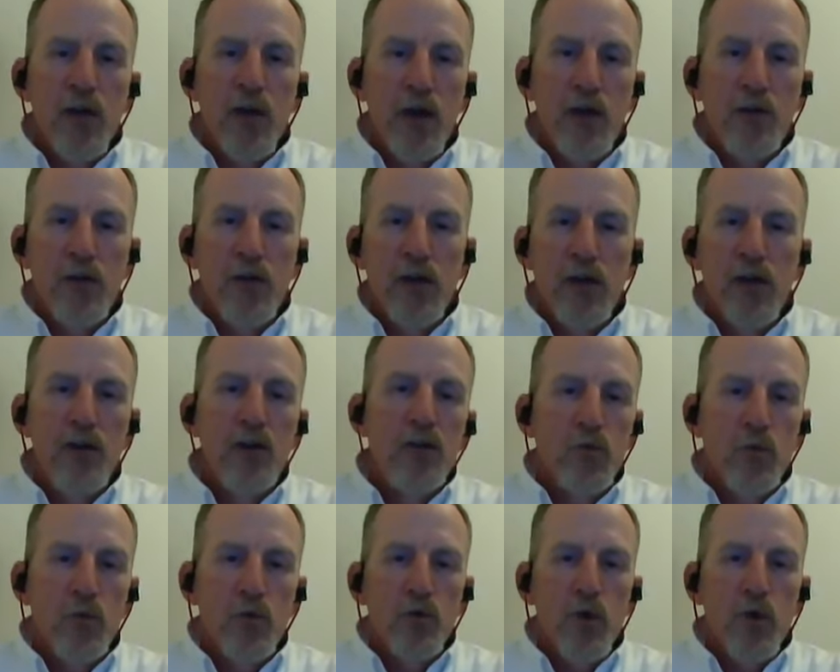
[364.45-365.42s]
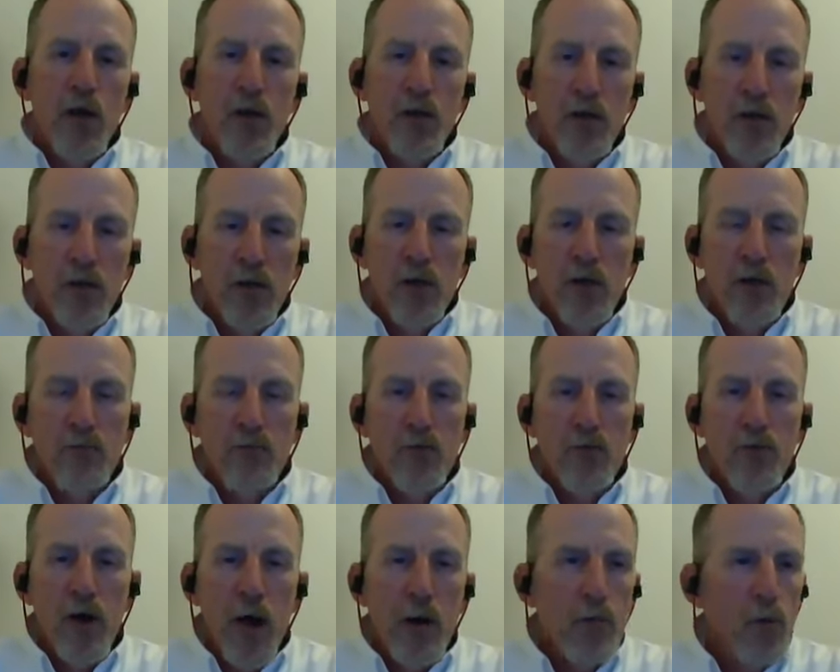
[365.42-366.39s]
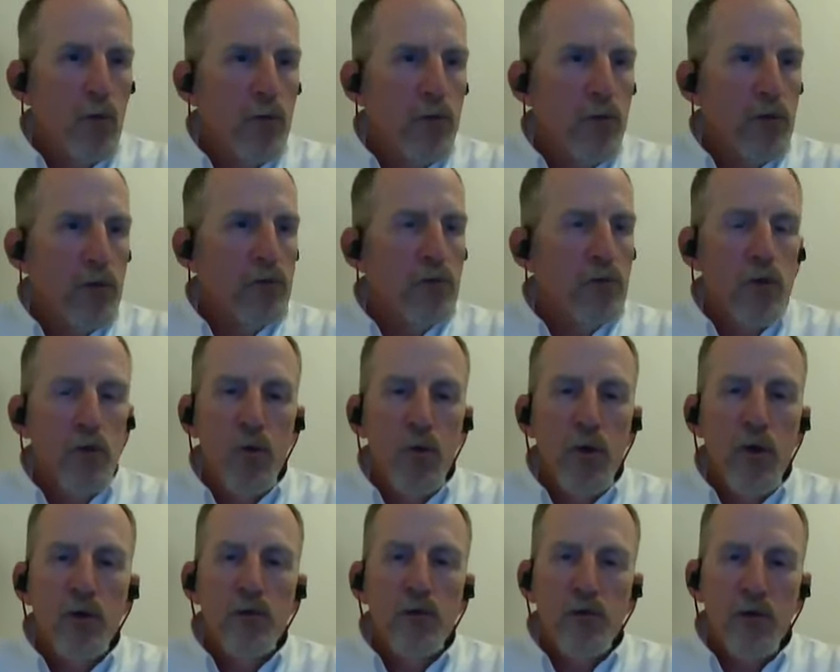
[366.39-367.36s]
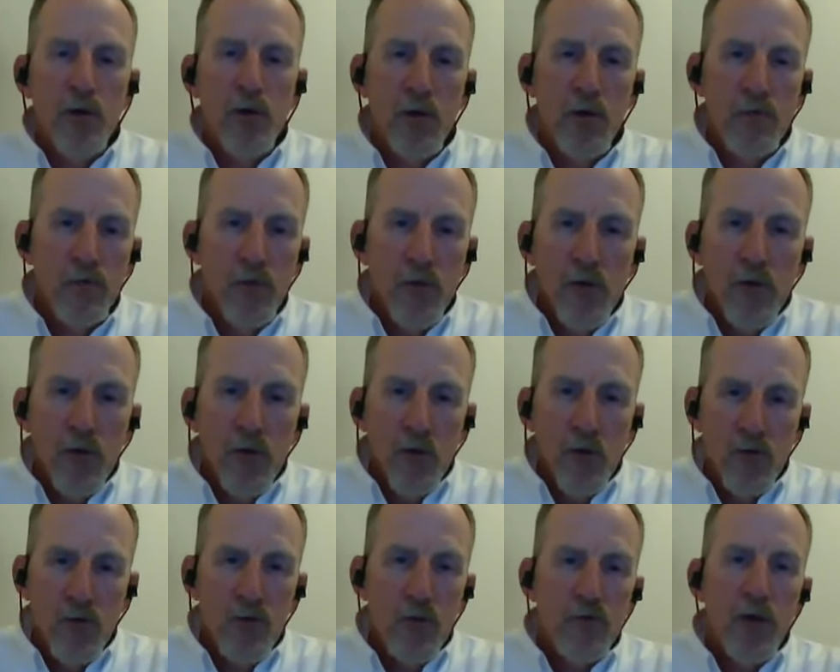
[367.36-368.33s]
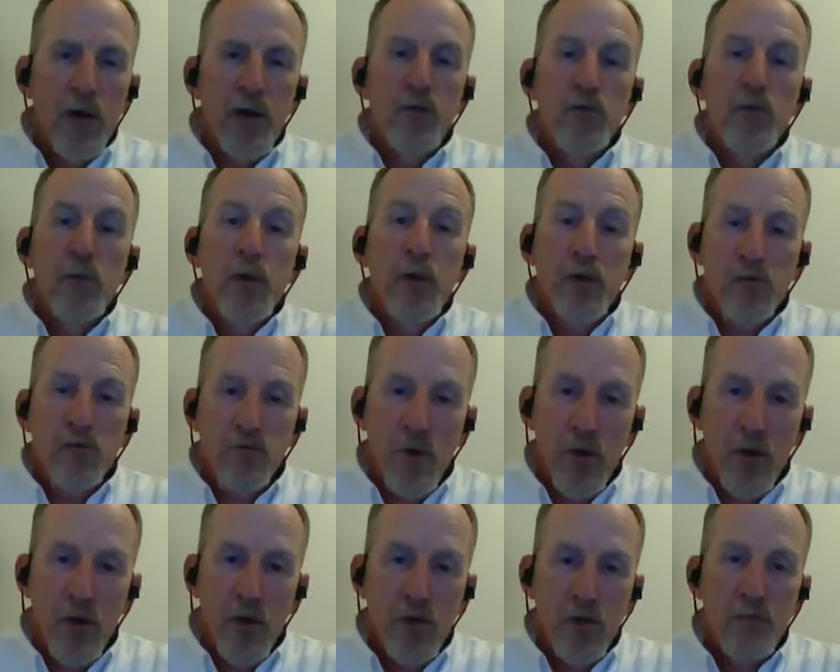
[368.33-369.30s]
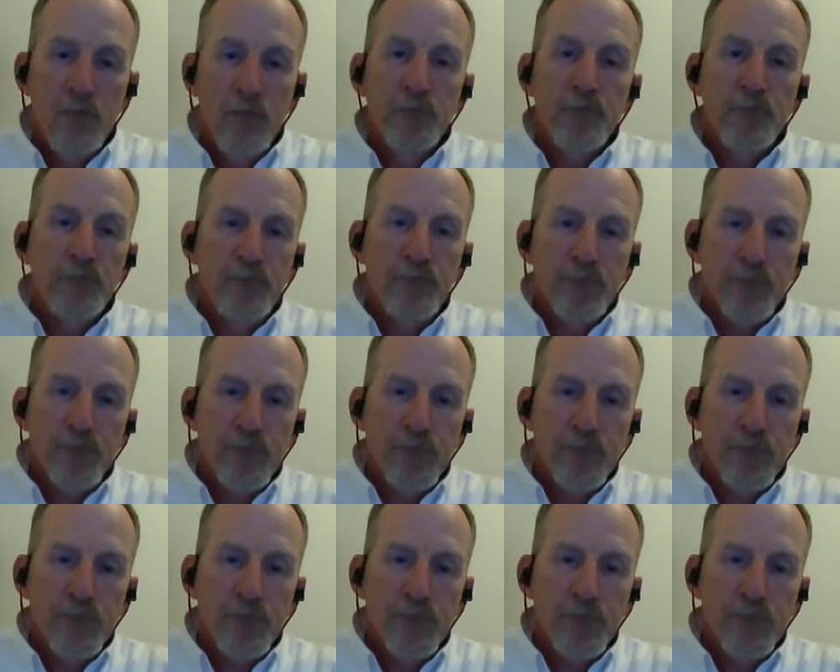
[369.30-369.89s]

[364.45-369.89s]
So nowadays, we're trying to deliver fiber within 2 weeks of the site's being constructed.